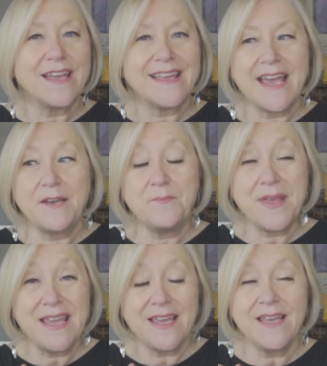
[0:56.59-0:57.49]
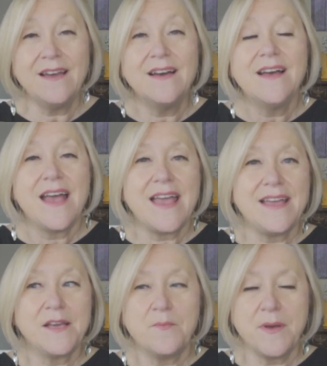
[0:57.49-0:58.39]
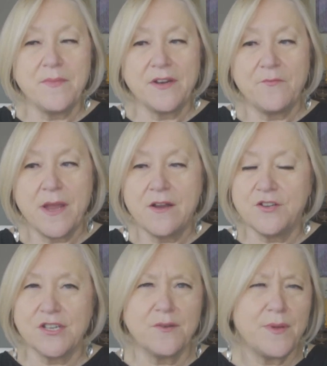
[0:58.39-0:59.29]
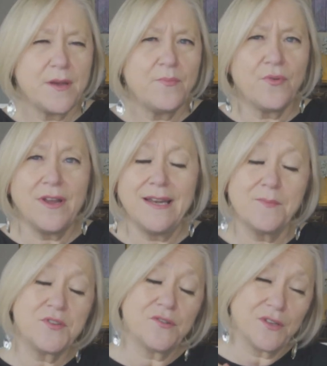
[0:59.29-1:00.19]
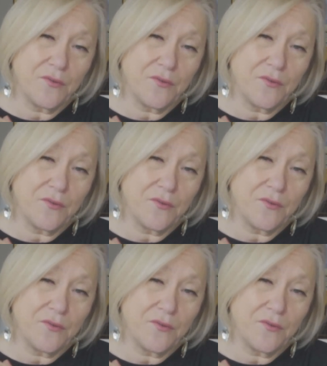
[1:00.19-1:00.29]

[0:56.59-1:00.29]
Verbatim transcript: It can be a commitment of marriage. It could be a prenuptial